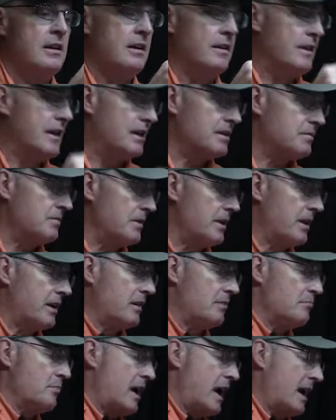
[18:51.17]
And that's when I
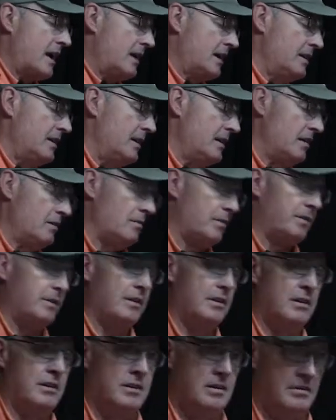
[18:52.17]
come back in here with
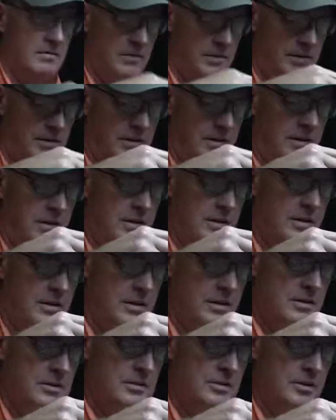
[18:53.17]
the
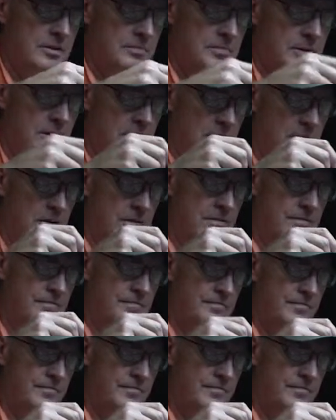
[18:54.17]
super glue